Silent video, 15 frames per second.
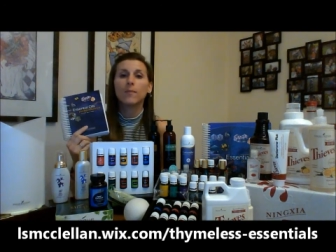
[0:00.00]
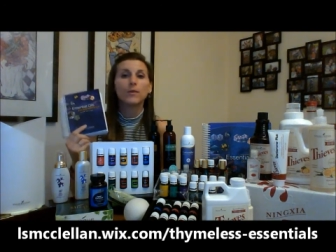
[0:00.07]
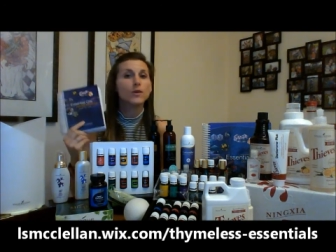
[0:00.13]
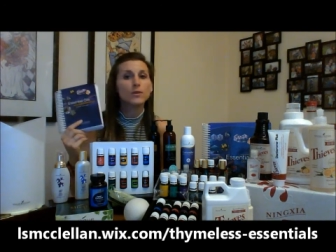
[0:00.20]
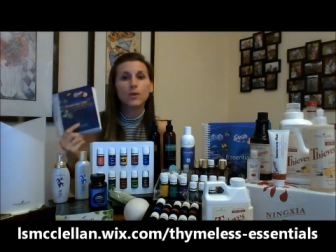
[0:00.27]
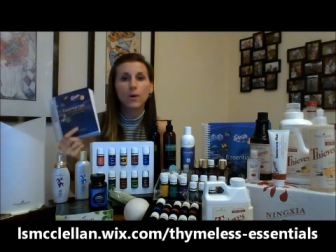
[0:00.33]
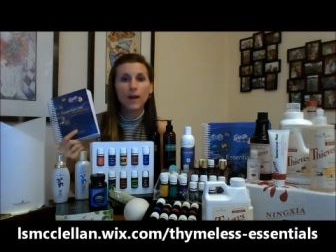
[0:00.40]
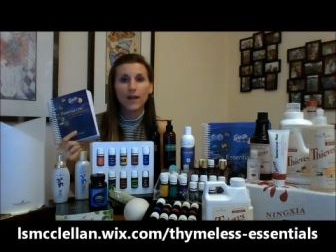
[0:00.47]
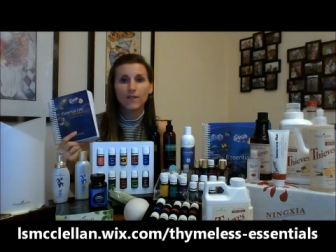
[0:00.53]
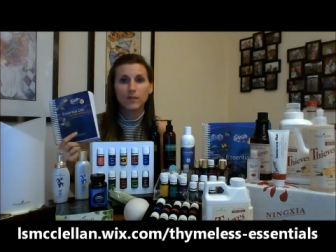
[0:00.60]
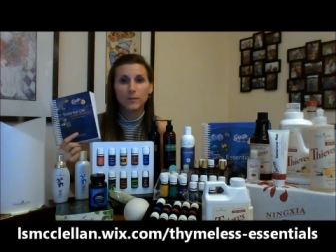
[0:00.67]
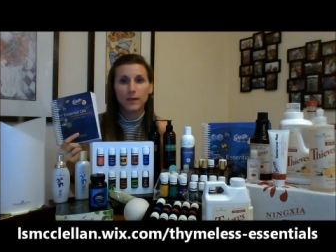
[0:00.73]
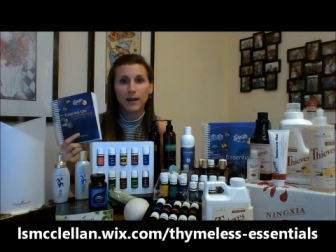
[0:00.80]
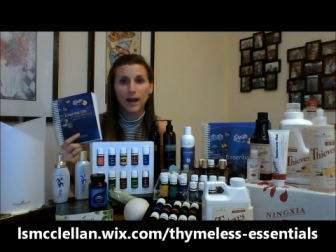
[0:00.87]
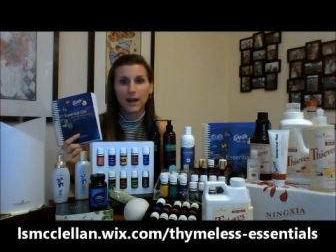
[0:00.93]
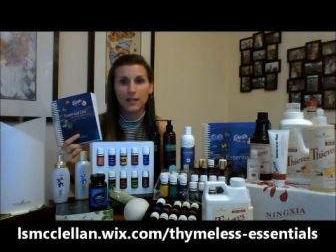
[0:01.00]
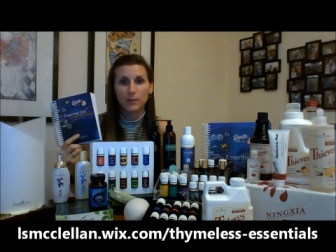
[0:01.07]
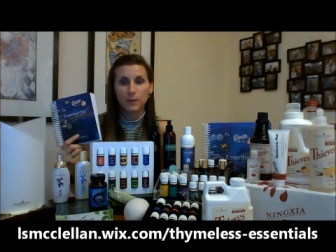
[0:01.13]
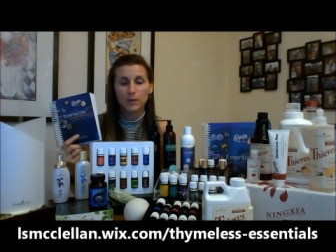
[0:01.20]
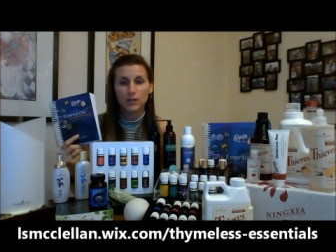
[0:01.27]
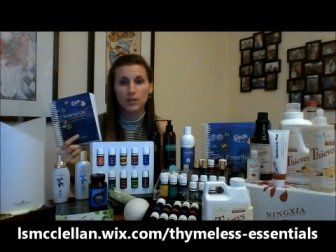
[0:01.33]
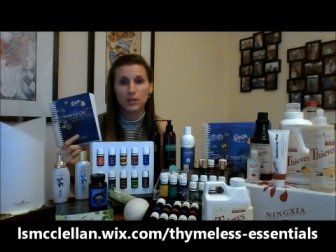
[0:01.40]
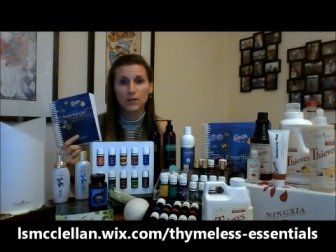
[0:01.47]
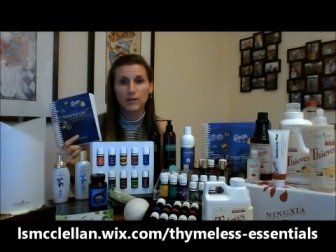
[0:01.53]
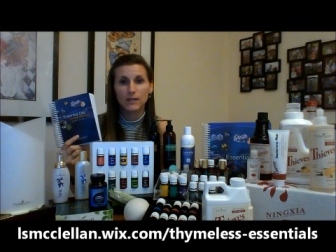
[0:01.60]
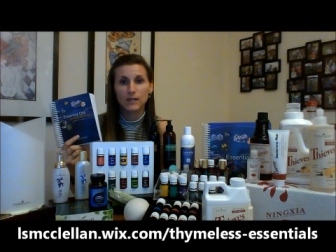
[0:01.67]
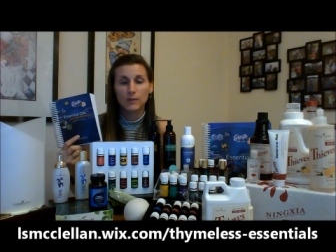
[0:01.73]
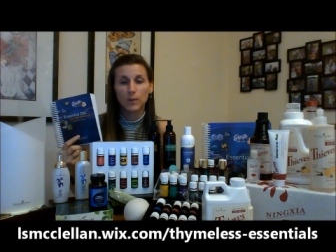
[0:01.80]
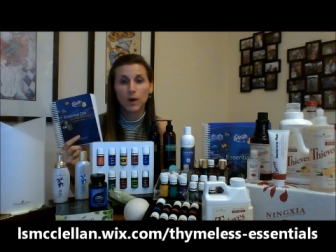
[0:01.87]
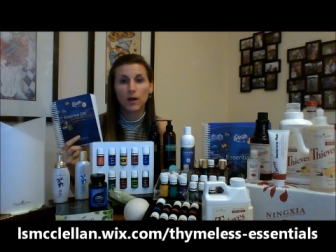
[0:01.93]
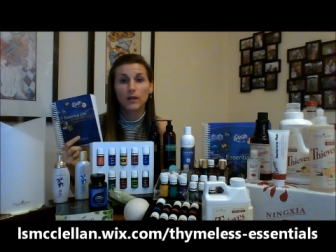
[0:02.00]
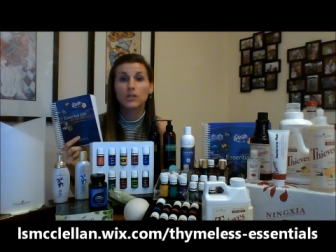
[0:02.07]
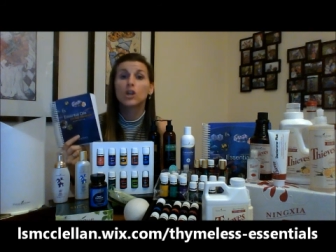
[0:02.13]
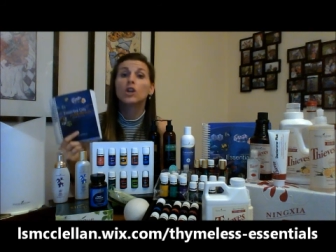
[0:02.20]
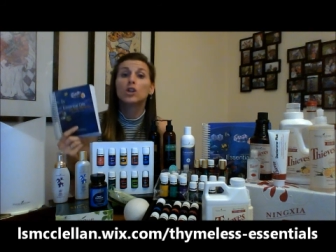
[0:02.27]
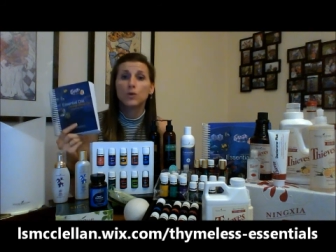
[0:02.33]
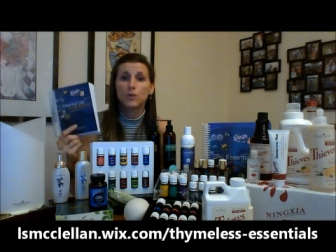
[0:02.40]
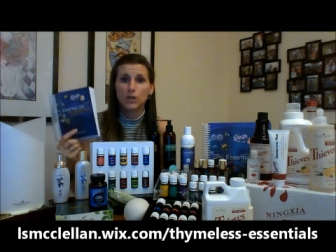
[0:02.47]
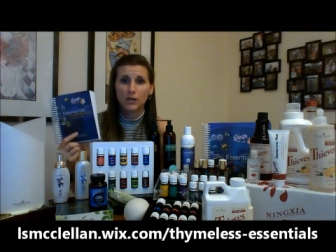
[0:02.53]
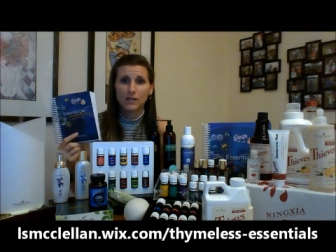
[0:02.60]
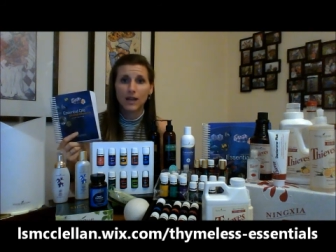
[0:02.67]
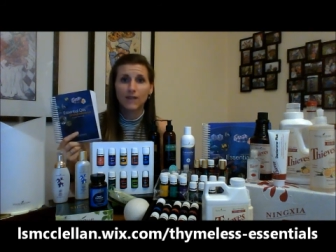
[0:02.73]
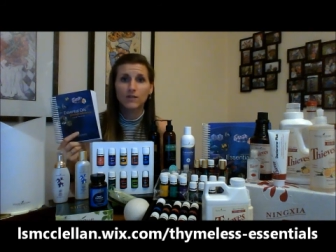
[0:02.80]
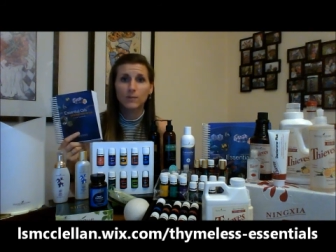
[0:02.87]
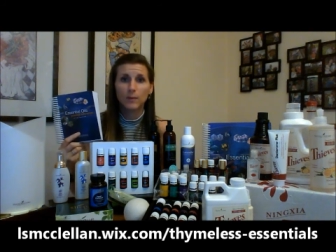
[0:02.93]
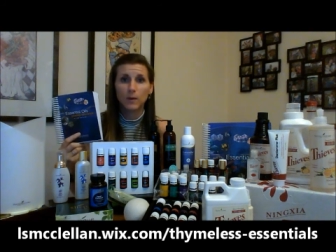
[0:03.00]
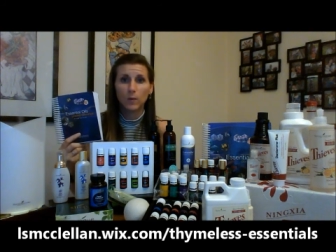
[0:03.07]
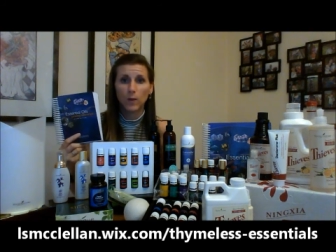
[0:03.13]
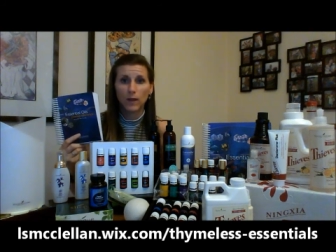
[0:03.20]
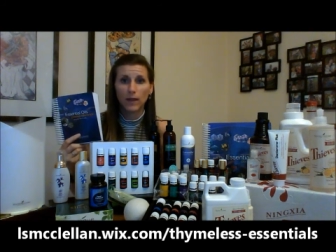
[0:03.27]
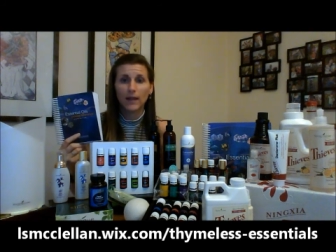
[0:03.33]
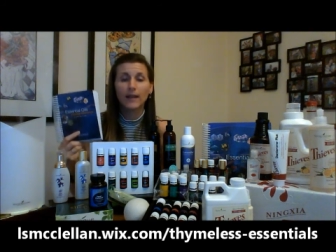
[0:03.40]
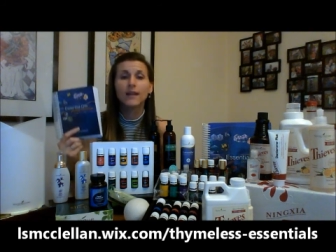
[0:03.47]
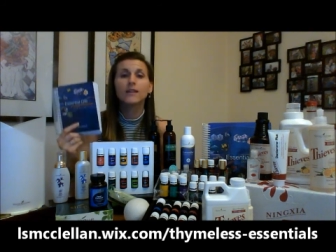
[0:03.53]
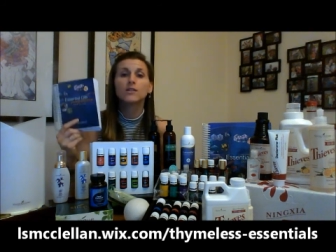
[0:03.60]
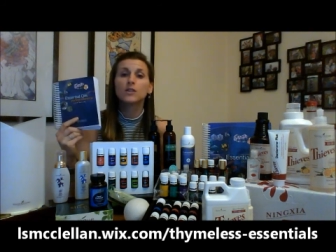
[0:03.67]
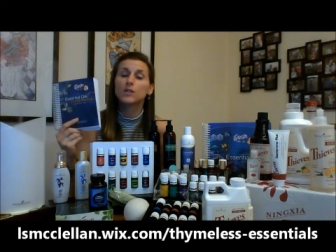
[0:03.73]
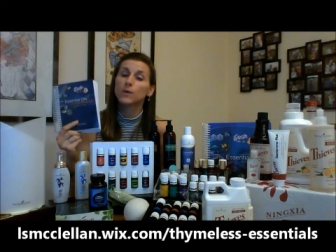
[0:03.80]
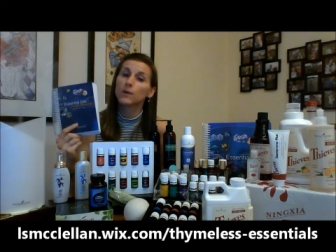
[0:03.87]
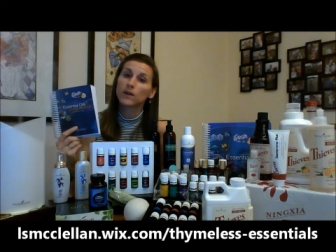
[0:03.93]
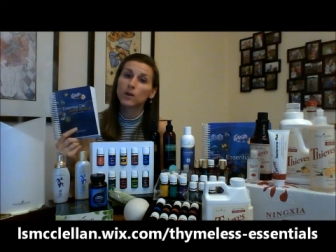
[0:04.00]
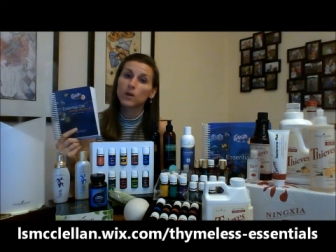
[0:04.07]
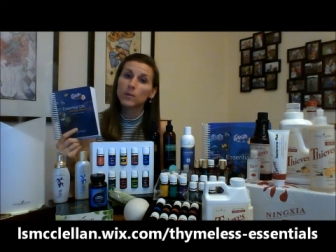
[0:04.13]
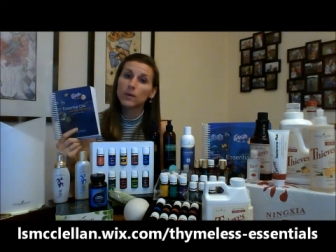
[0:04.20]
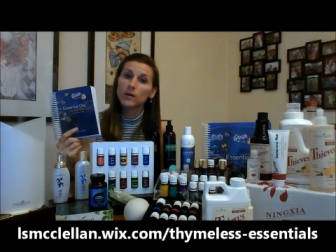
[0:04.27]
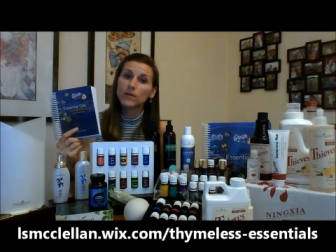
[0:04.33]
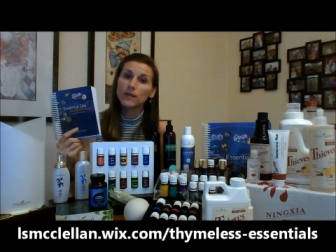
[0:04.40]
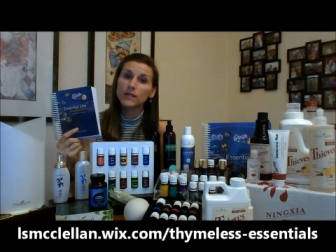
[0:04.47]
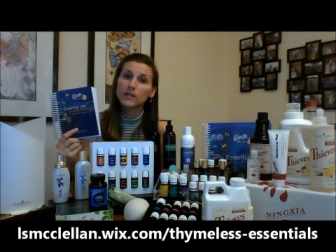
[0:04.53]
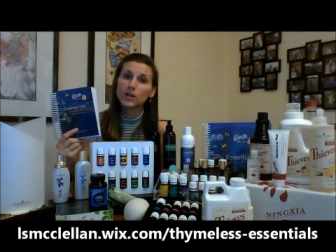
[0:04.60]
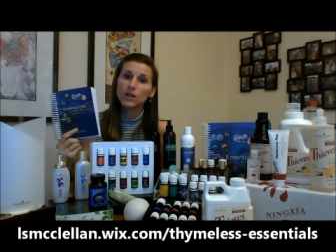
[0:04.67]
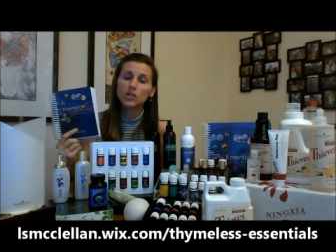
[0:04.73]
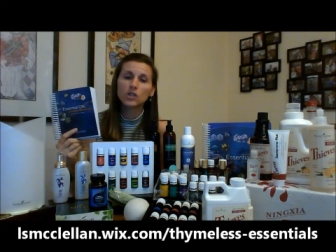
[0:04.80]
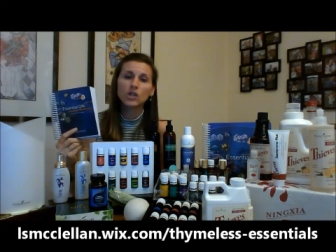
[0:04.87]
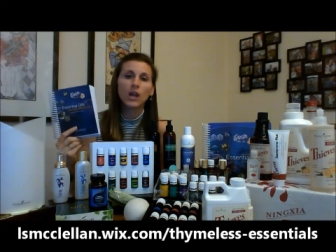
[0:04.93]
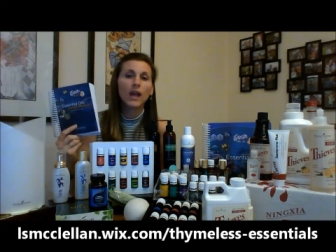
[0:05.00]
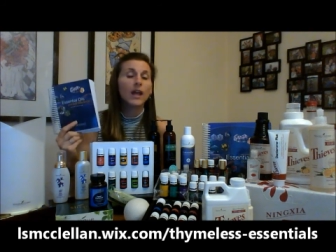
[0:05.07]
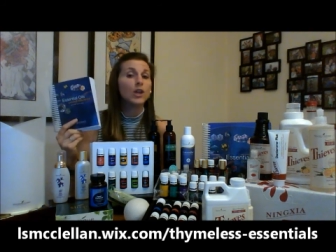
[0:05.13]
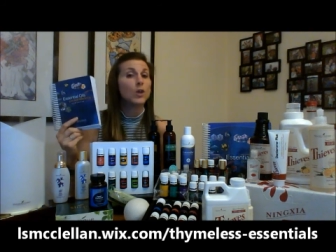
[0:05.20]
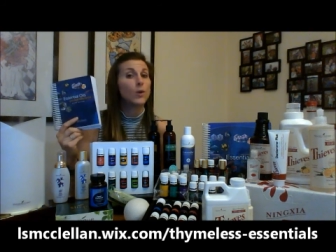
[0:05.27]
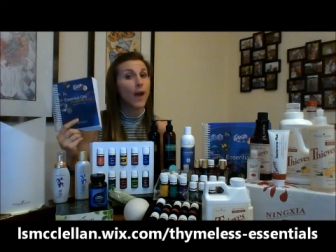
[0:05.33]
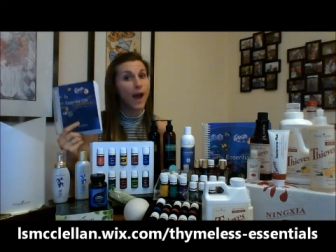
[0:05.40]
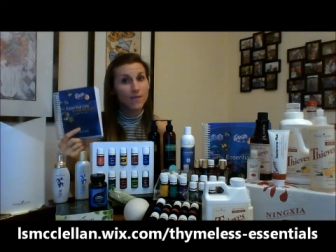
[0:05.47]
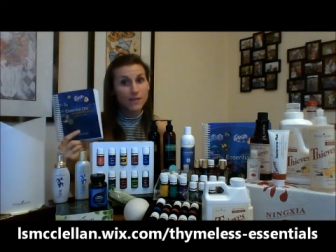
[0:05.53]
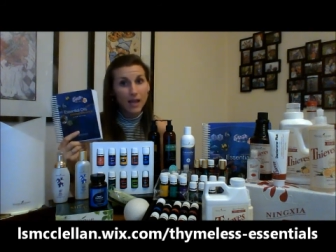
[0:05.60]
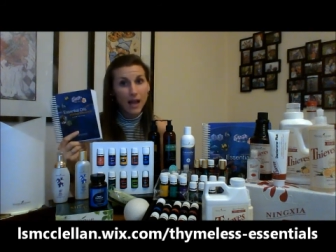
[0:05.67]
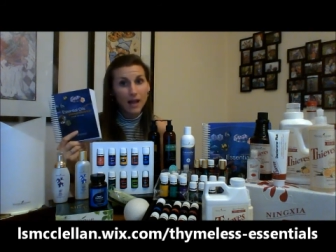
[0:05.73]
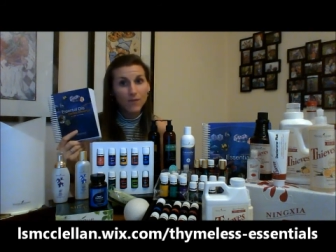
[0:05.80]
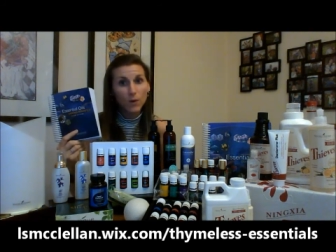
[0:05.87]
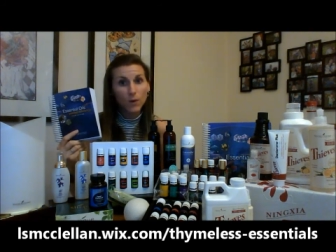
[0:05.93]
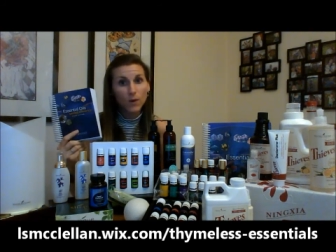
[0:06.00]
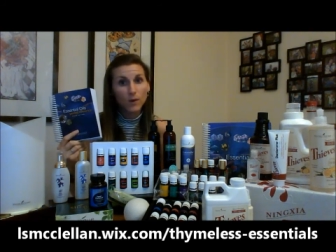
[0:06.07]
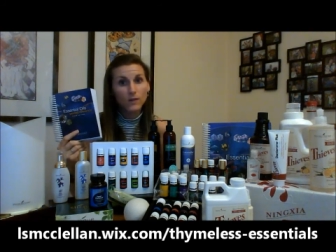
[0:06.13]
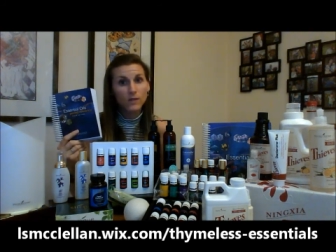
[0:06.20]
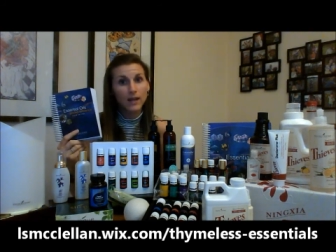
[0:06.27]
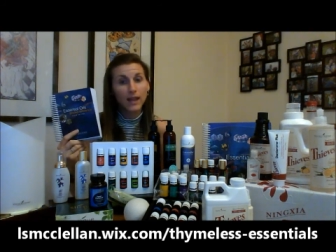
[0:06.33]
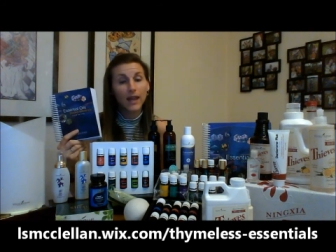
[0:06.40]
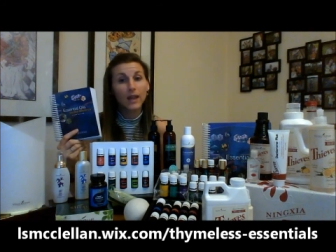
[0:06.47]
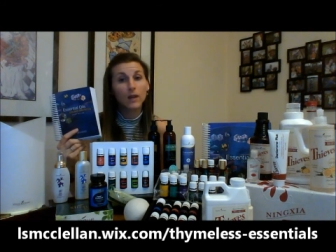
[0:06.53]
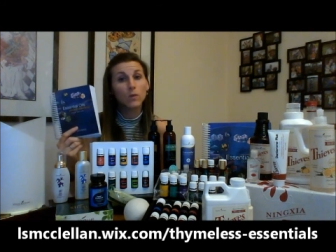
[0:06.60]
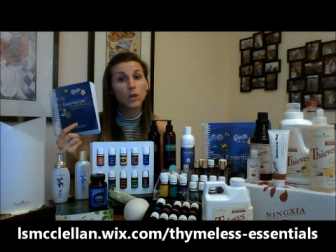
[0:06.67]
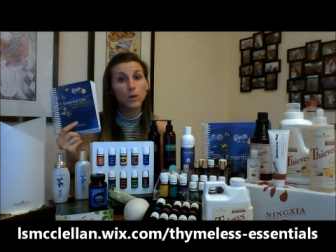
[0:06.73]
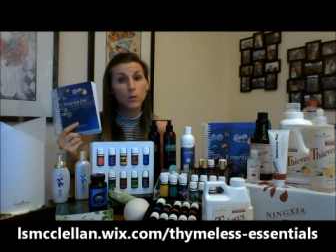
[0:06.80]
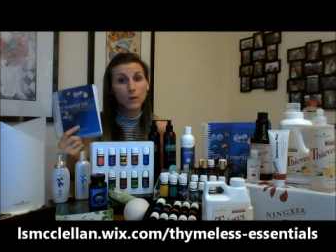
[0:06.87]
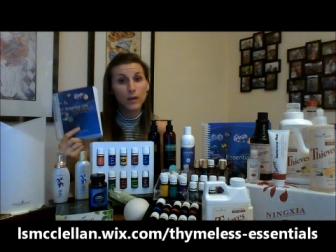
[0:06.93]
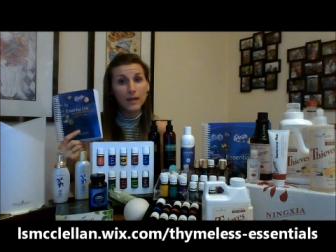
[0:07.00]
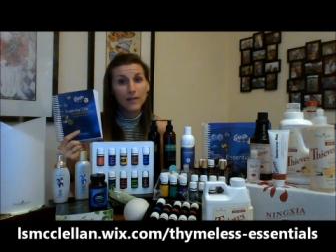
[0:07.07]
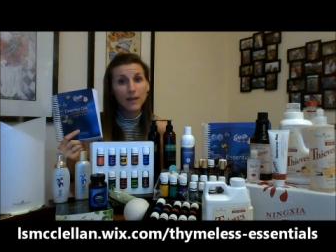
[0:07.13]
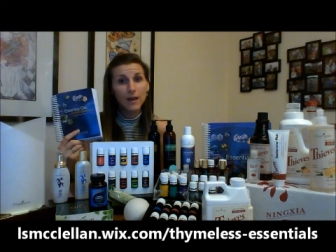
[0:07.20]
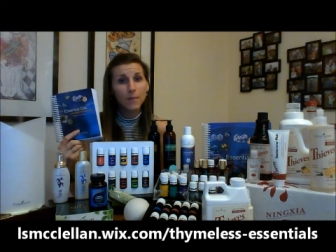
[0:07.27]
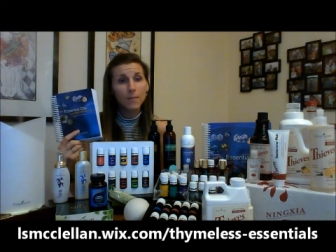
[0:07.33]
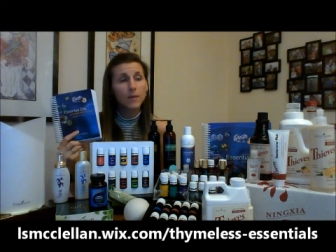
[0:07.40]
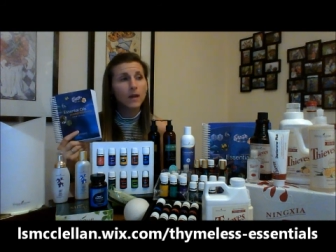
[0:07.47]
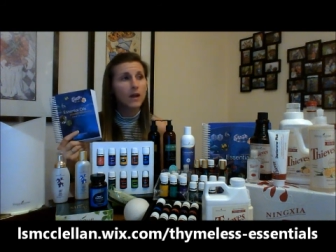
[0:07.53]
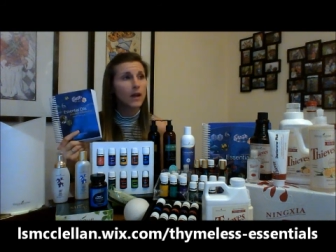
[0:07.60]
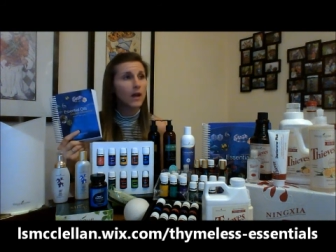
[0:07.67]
You don't have to be an expert to use these products. You just have to be willing to do a little bit of research. You have to have the oils on hand when you need them.